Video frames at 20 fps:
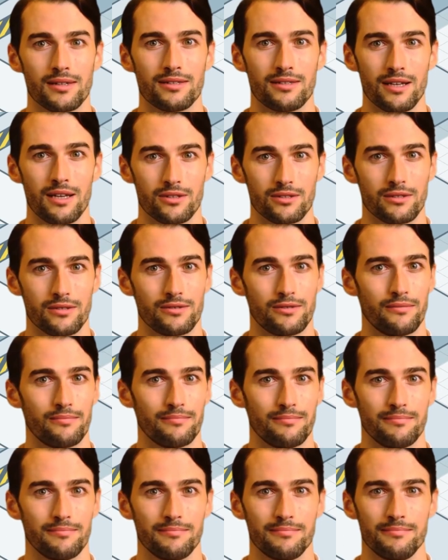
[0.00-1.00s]
sessions.
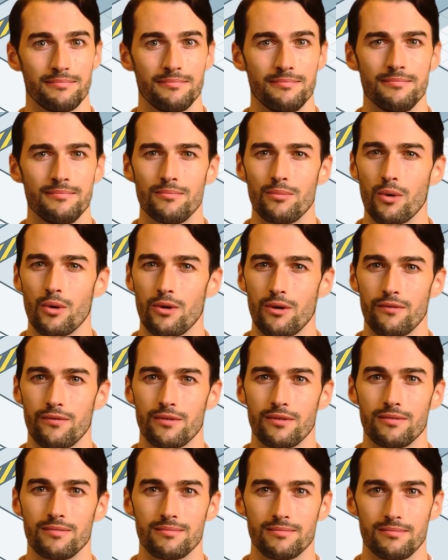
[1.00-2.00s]

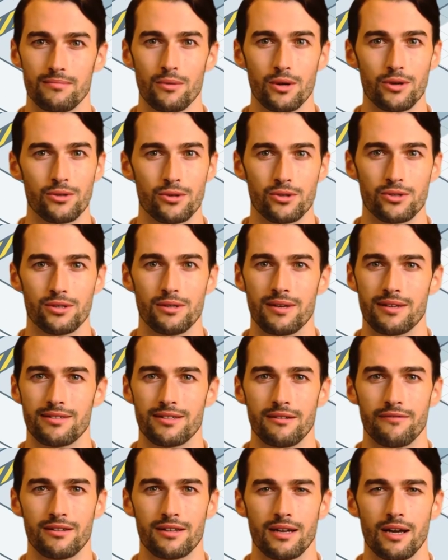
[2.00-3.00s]
Moreover, when using a
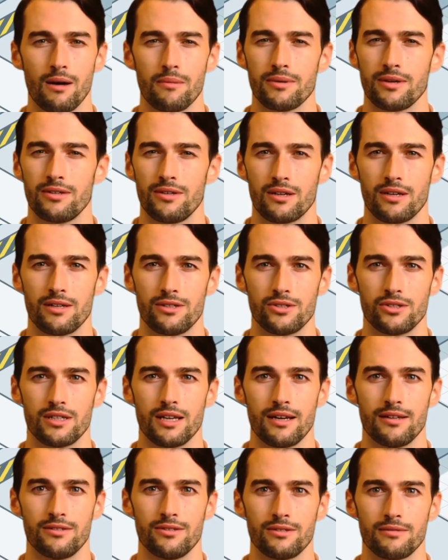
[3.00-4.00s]
Diffie-Hellman key
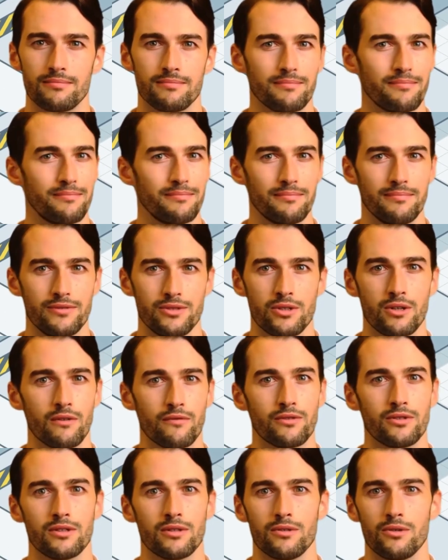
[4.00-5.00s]
exchange,
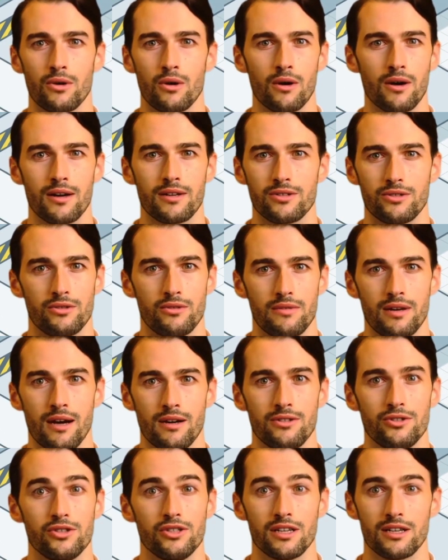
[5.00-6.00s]
servers and clients do not
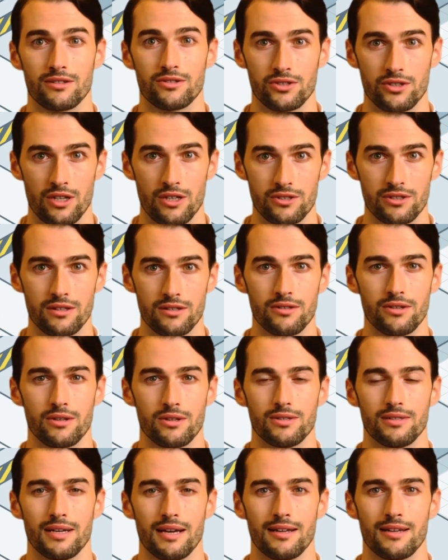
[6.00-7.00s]
exchange session
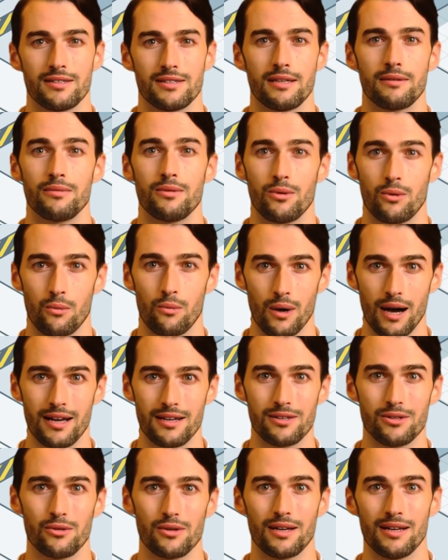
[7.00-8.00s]
keys in a typical way
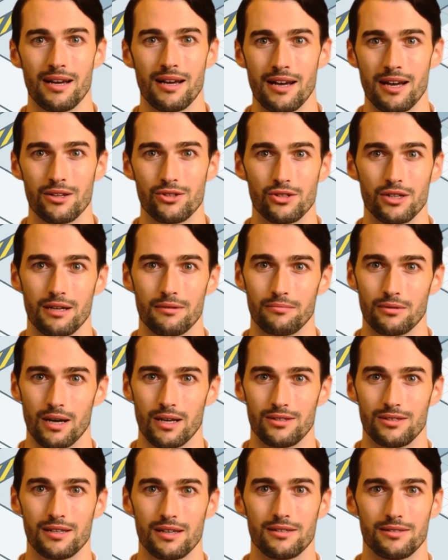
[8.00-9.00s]
during the handshake
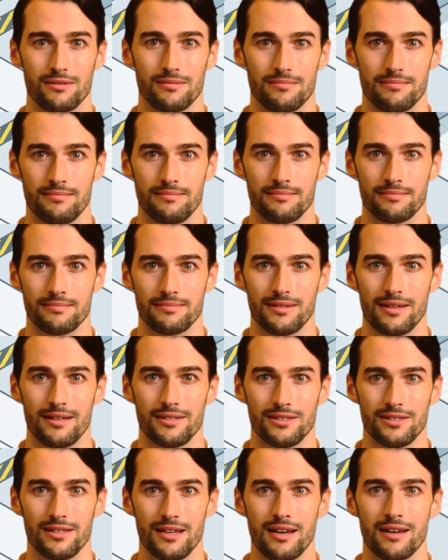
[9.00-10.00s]
process.
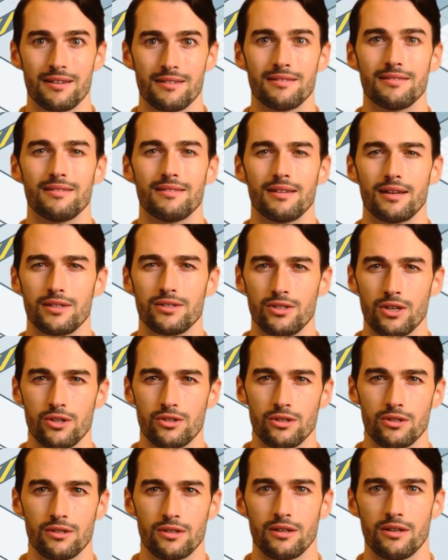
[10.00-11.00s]
Instead, a
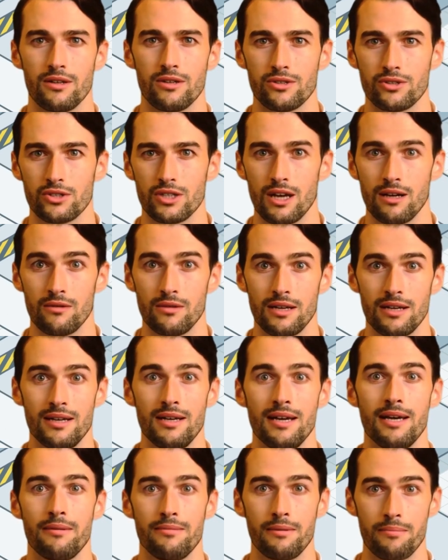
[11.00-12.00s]
session key is generated
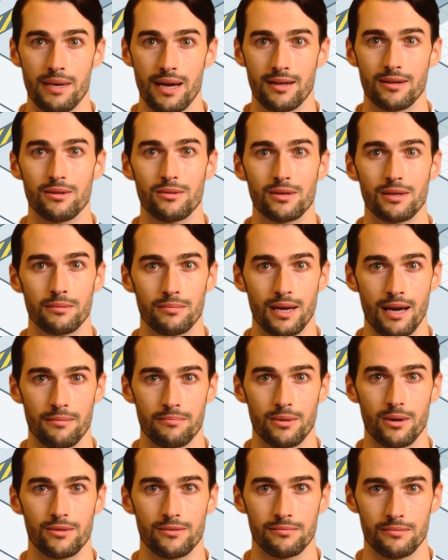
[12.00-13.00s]
independently by
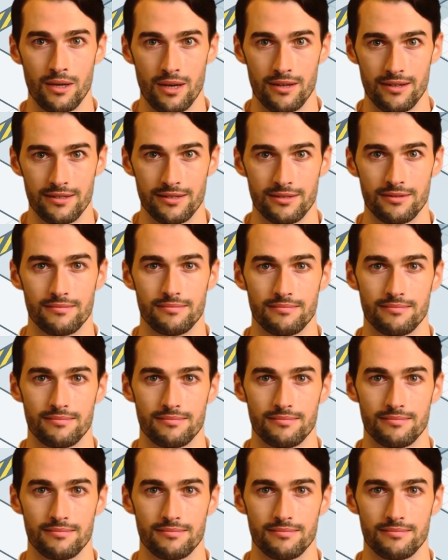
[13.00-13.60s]
both parties,